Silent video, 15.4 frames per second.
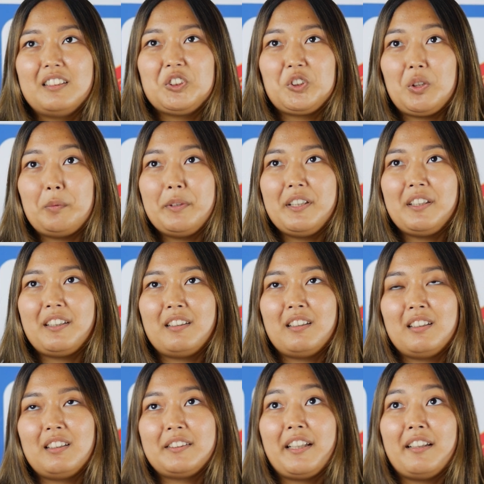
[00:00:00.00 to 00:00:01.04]
Germany
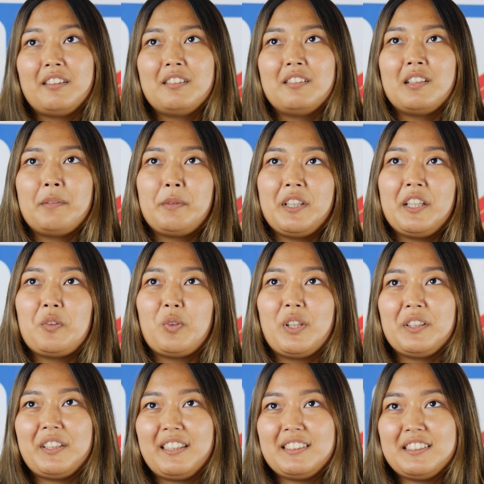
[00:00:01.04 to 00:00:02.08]
can nominate
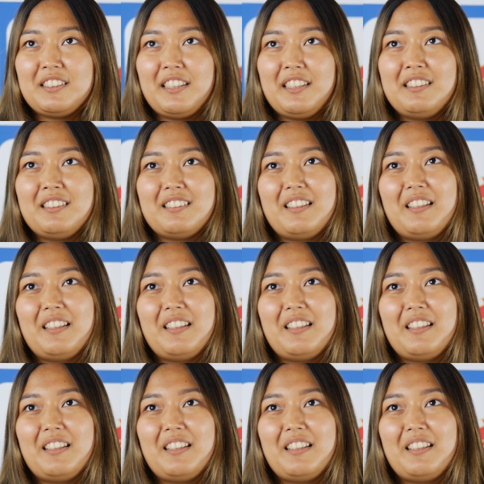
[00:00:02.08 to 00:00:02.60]
one candidate,